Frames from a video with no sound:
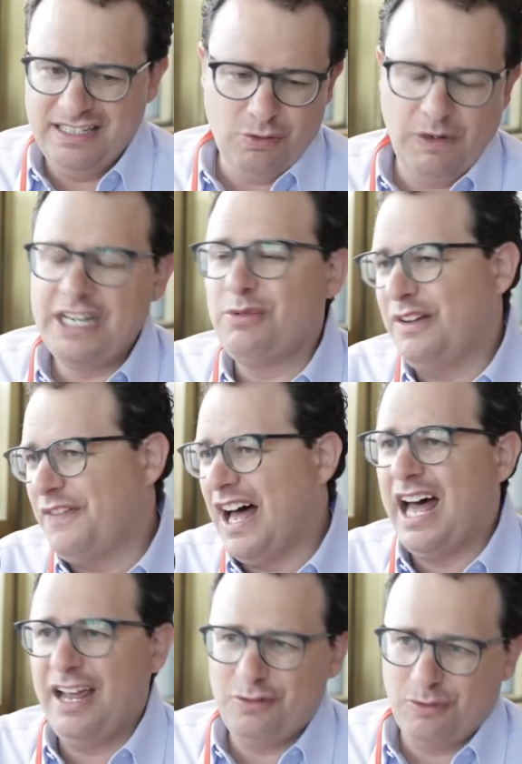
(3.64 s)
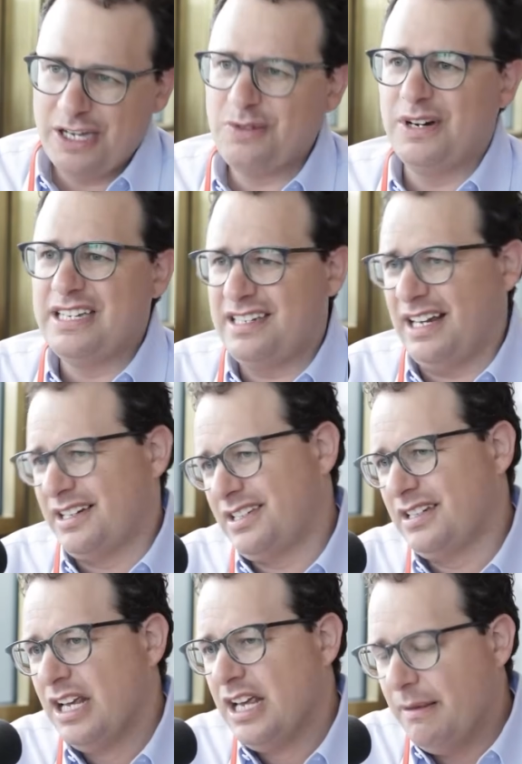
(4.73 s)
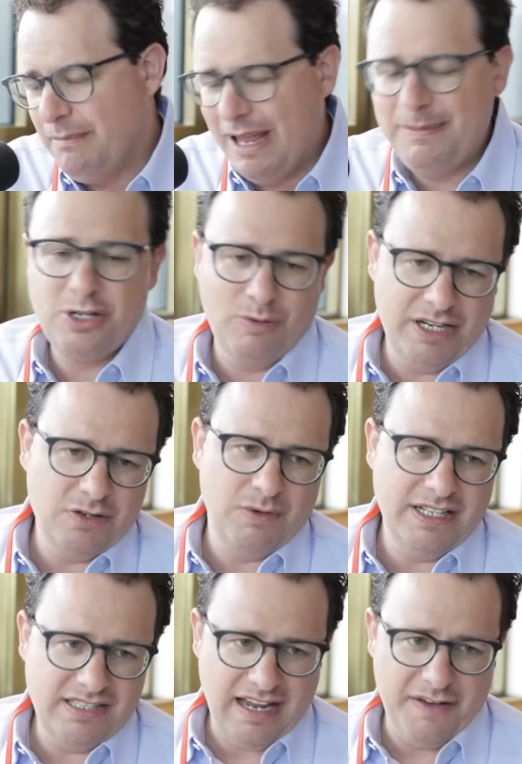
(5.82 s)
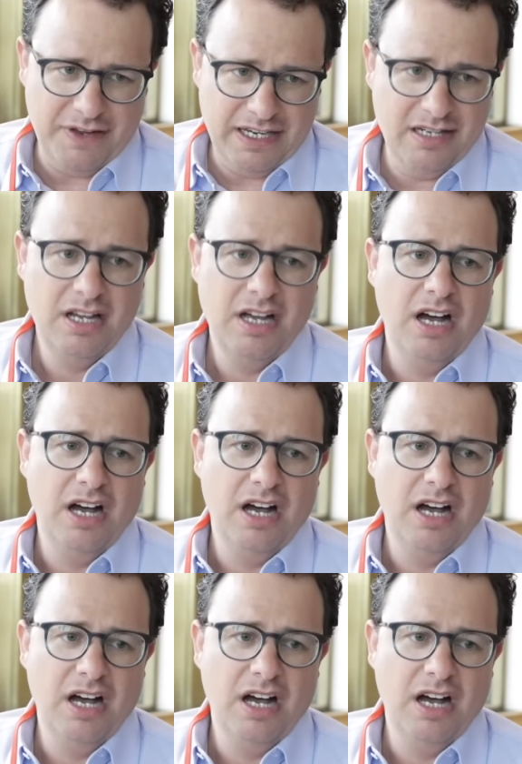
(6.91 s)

in 2025, 2026, maybe 2027,